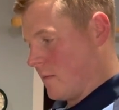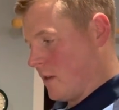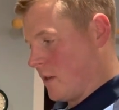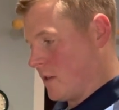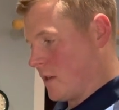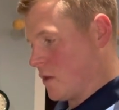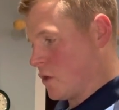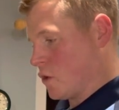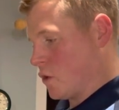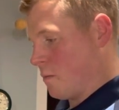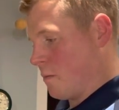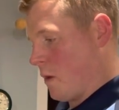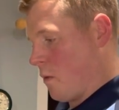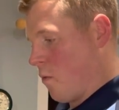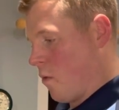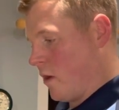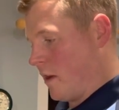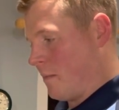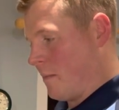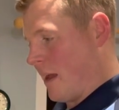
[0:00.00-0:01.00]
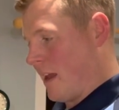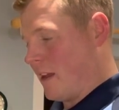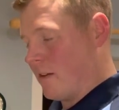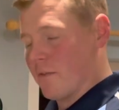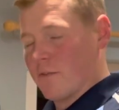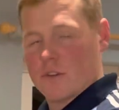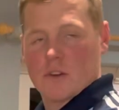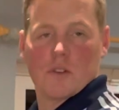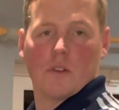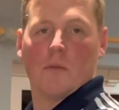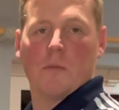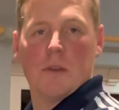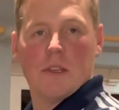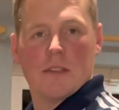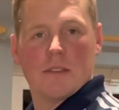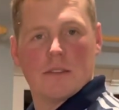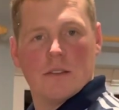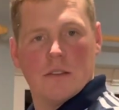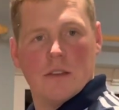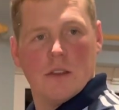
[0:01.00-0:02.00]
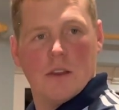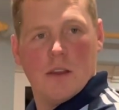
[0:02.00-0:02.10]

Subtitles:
This should be winemaking for dummies,